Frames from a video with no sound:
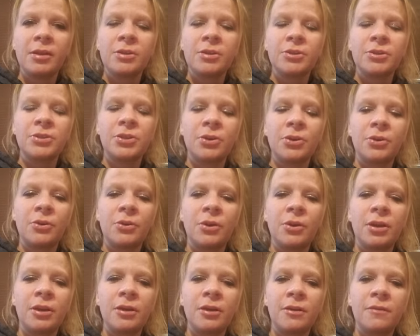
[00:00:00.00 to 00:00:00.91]
So
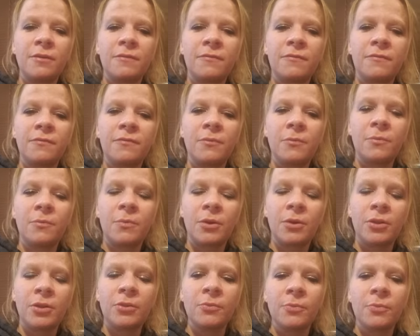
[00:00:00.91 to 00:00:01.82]
if
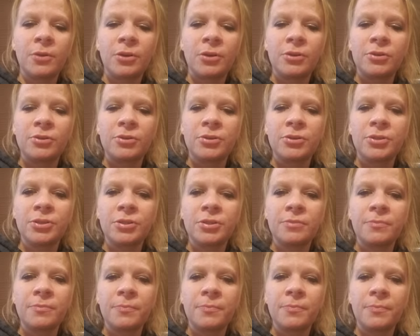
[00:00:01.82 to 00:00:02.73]
one of the
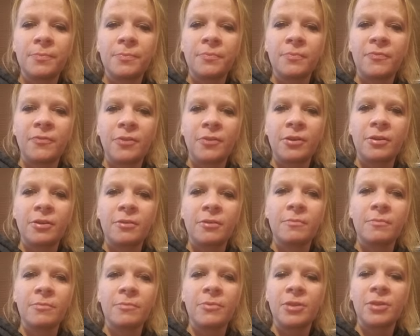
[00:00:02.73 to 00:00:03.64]
winners
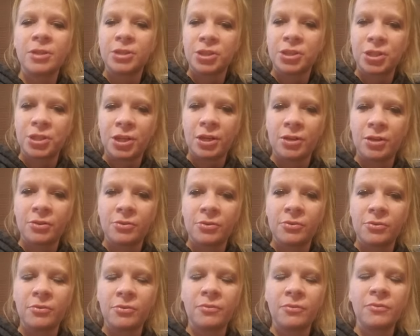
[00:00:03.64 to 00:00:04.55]
from this
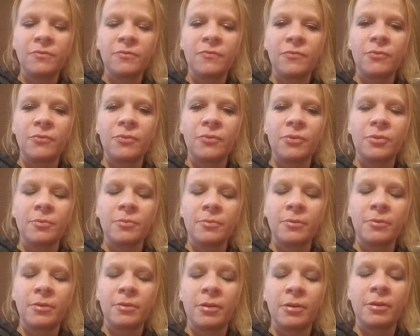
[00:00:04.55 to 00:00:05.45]
channel for
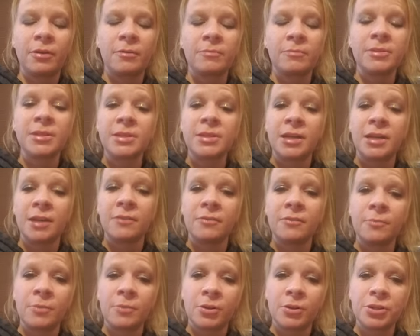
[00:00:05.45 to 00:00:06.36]
the um, design of
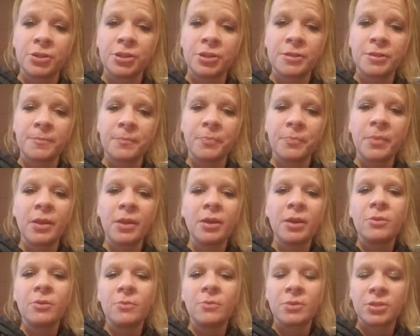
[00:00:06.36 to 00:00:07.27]
the merch
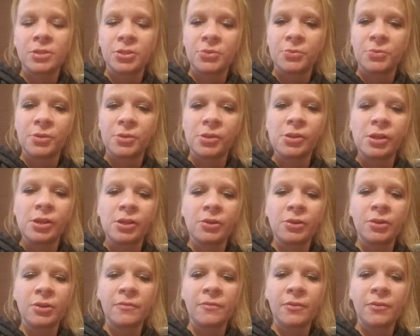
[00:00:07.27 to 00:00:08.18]
once a
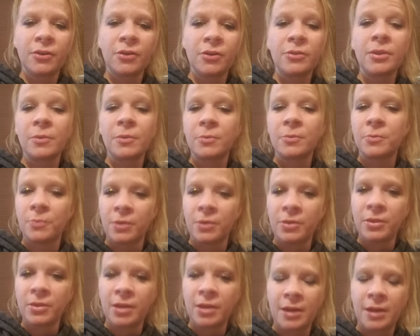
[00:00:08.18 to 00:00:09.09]
$20 gift card, they would
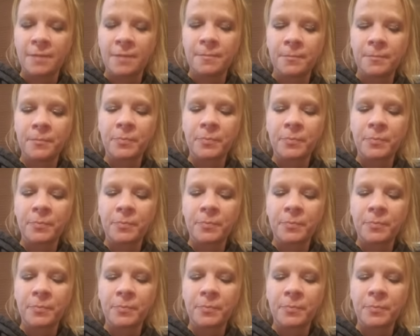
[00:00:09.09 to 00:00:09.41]
win that.